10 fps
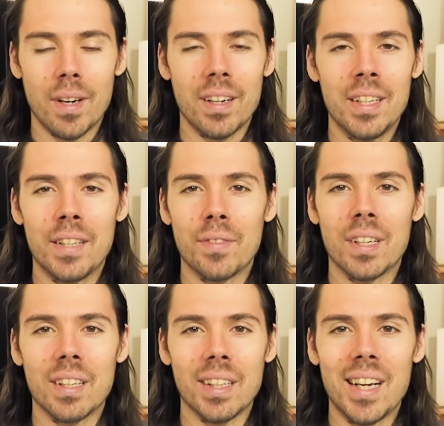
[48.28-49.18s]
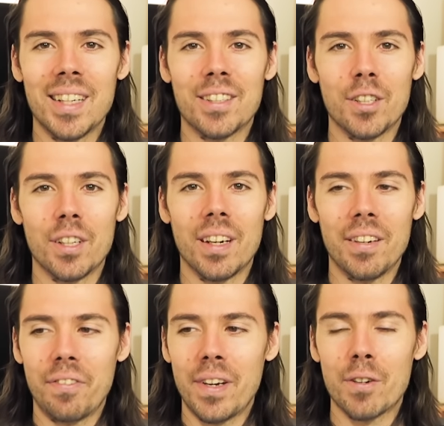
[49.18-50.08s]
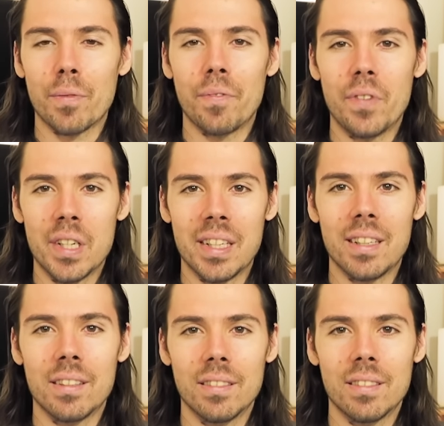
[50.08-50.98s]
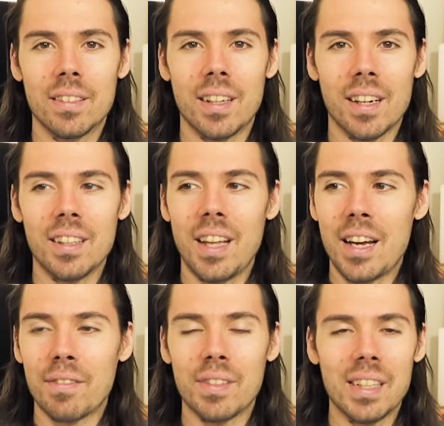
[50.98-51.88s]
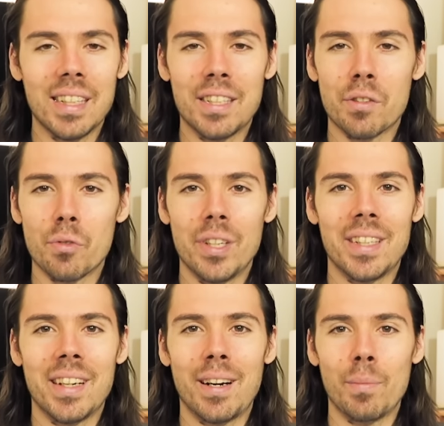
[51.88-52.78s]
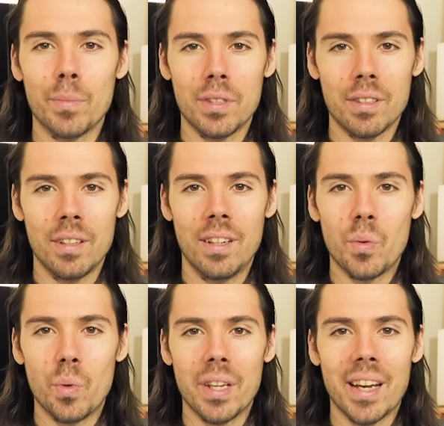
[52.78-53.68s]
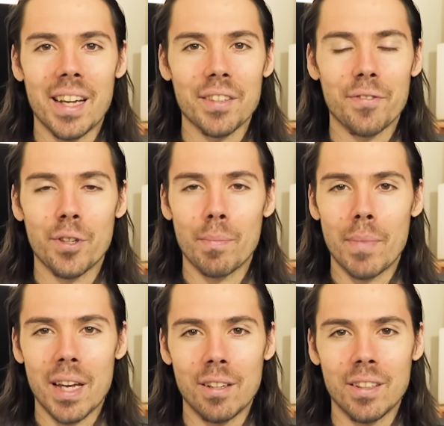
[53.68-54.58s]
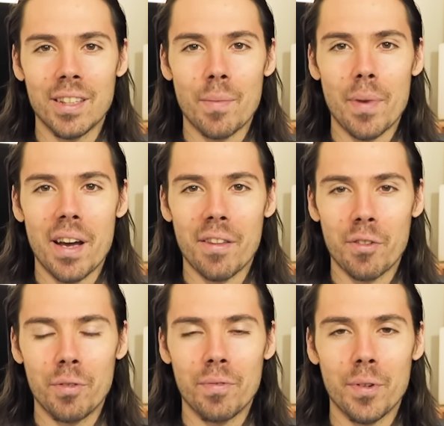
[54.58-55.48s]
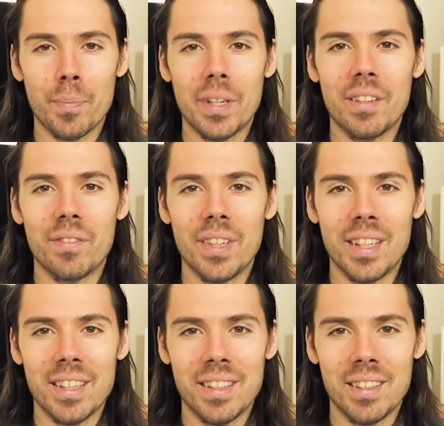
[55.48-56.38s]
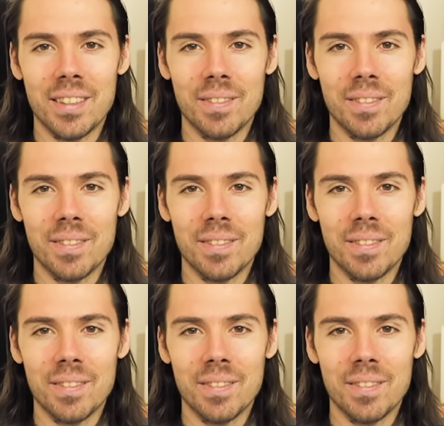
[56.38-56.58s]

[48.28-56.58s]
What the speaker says: I ain't even gonna lie to you, I found him funny. I laughed at least 3 times when he asked for a medal in the bathroom for being vegan.